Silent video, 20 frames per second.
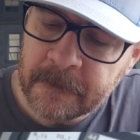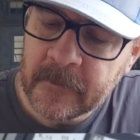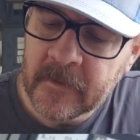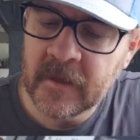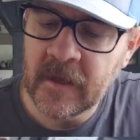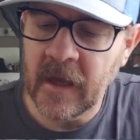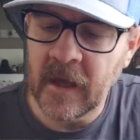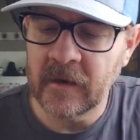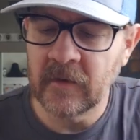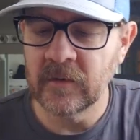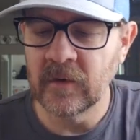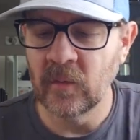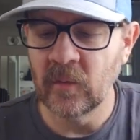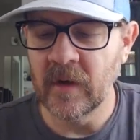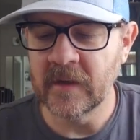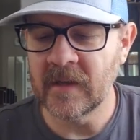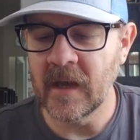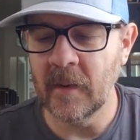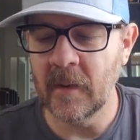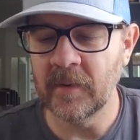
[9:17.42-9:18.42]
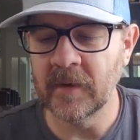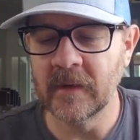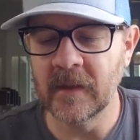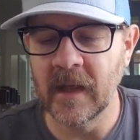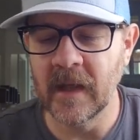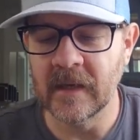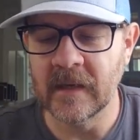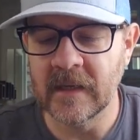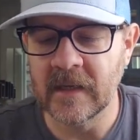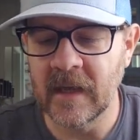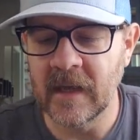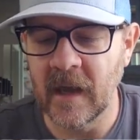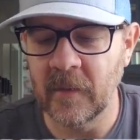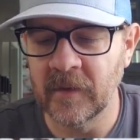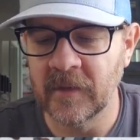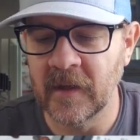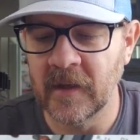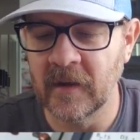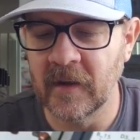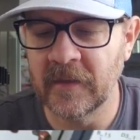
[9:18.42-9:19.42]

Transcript: Yeah, I don't know what's happened in that kneecap, but there,